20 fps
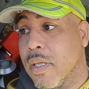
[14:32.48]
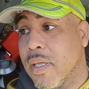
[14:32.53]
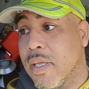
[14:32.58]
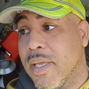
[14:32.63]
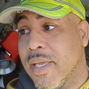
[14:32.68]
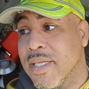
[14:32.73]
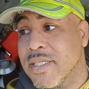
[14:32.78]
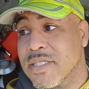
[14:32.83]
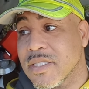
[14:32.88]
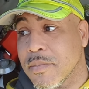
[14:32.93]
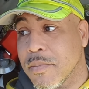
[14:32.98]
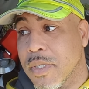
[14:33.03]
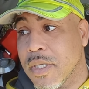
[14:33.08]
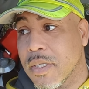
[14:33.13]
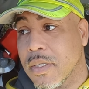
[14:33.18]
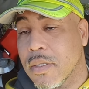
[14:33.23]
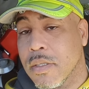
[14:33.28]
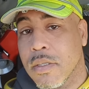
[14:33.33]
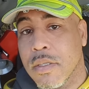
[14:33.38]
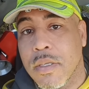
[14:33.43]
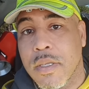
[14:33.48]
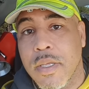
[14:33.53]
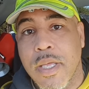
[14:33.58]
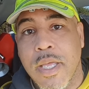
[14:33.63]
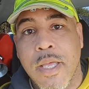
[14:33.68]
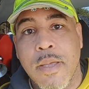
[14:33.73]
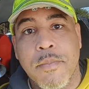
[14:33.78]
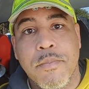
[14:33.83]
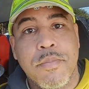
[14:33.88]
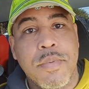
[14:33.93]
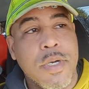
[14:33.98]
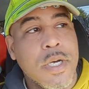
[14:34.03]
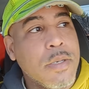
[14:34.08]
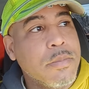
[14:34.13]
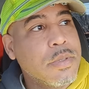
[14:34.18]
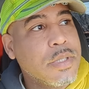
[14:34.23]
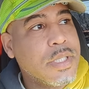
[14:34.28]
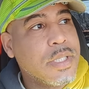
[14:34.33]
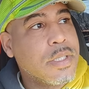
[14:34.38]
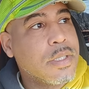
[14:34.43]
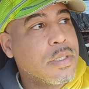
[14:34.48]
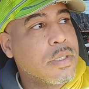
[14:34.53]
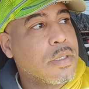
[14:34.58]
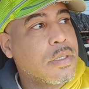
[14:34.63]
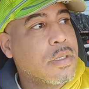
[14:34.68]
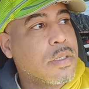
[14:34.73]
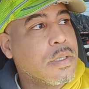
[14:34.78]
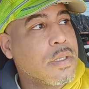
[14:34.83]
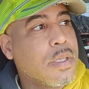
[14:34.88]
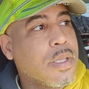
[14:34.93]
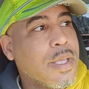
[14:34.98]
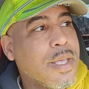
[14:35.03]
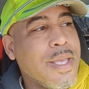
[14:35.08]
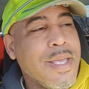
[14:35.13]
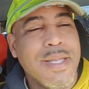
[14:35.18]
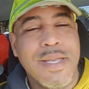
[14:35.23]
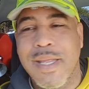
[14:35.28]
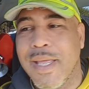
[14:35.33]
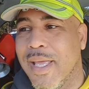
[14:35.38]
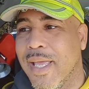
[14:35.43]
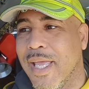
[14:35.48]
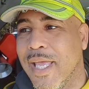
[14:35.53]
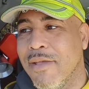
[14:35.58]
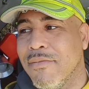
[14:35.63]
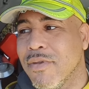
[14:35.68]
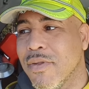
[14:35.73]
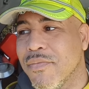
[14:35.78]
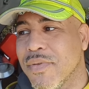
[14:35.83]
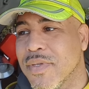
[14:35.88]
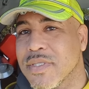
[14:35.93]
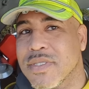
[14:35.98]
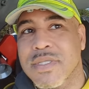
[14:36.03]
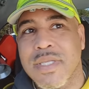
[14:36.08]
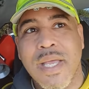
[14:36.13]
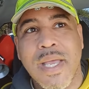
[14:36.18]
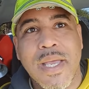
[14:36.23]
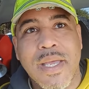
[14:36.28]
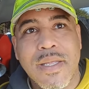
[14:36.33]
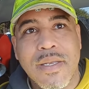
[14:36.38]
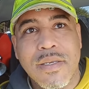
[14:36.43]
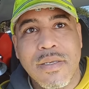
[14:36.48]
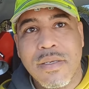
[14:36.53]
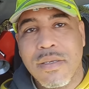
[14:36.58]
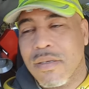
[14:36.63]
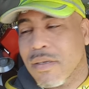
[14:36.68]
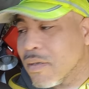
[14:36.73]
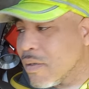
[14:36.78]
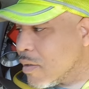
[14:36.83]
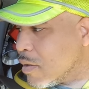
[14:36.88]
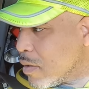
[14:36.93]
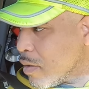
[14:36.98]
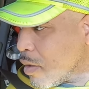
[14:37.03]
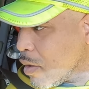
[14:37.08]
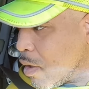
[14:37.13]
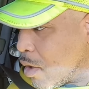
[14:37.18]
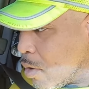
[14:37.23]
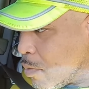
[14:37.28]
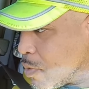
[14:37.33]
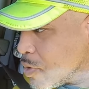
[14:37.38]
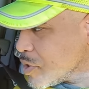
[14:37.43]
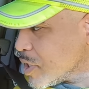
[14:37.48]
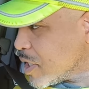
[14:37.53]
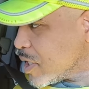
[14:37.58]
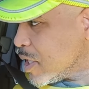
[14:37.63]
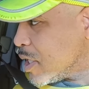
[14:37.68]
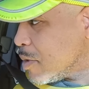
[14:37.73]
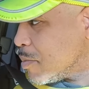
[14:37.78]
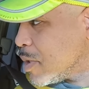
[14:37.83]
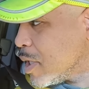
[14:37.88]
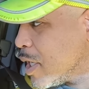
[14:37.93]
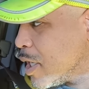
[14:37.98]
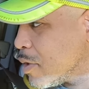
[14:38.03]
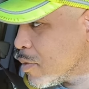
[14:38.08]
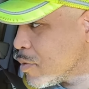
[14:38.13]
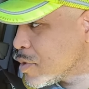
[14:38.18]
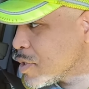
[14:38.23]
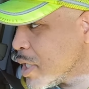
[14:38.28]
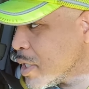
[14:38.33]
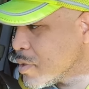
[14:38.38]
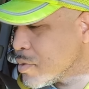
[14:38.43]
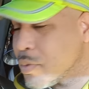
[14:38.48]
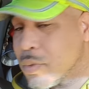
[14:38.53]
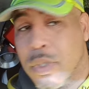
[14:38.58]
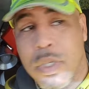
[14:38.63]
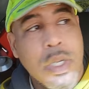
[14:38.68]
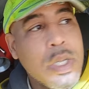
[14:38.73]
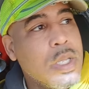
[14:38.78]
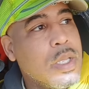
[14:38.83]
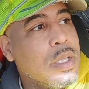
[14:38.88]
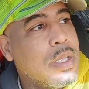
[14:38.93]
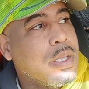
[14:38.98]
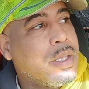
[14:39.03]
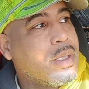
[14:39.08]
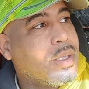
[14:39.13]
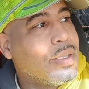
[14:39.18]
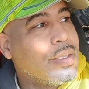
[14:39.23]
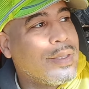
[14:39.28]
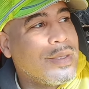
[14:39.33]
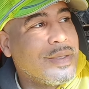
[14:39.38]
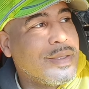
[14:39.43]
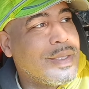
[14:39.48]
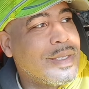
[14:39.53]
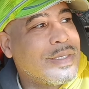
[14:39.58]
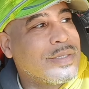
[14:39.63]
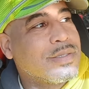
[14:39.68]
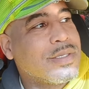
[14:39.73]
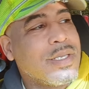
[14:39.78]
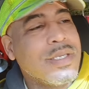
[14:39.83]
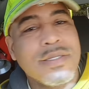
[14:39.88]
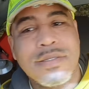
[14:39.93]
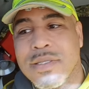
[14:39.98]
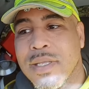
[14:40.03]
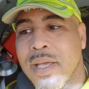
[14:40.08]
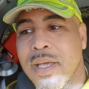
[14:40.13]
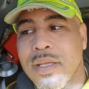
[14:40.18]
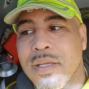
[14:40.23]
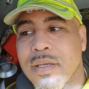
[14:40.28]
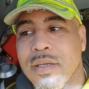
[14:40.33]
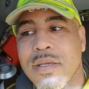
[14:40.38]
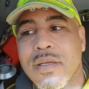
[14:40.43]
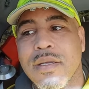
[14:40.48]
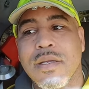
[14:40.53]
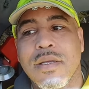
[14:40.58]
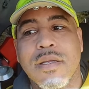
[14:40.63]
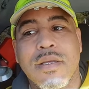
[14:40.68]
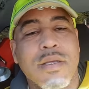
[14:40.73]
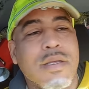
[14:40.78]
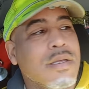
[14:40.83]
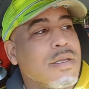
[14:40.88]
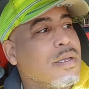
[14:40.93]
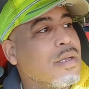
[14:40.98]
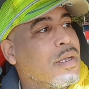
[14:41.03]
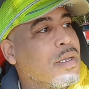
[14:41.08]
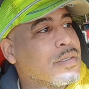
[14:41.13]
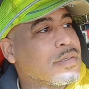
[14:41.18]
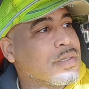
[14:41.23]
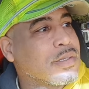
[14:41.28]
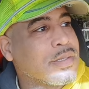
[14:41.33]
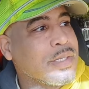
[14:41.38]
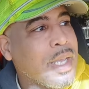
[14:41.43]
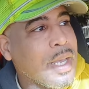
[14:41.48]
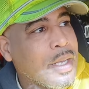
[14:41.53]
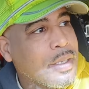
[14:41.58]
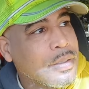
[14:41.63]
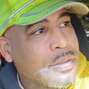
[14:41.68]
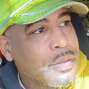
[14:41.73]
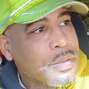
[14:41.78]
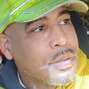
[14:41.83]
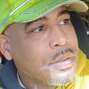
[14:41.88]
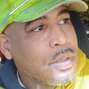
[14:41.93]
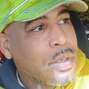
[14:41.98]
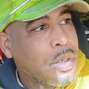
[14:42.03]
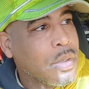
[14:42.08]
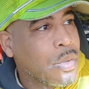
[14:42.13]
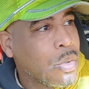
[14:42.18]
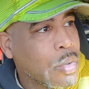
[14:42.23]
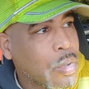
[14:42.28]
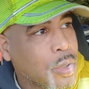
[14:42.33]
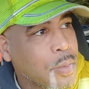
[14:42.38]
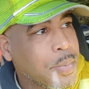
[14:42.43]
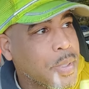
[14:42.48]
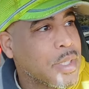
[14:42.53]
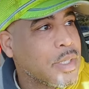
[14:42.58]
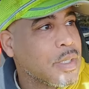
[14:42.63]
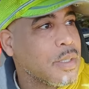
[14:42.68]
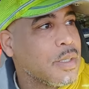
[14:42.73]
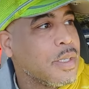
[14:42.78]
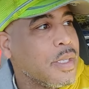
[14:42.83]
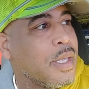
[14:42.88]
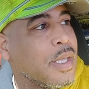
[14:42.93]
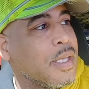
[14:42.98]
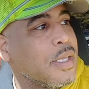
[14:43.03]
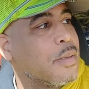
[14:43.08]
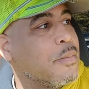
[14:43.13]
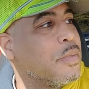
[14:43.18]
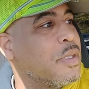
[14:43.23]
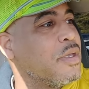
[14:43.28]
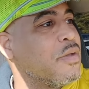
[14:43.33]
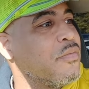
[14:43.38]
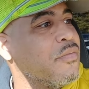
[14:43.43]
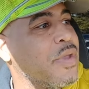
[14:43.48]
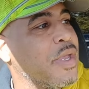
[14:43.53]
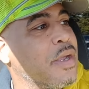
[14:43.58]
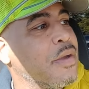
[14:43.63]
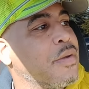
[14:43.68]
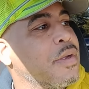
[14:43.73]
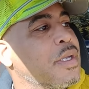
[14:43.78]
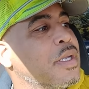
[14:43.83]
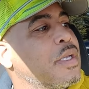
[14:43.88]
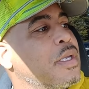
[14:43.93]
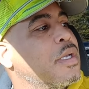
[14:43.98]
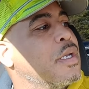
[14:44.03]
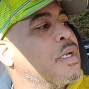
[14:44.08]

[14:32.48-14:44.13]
intimate in public, and even if it's not homosexual, it could be heterosexual, is is not a societal a norm. It can, it can be a very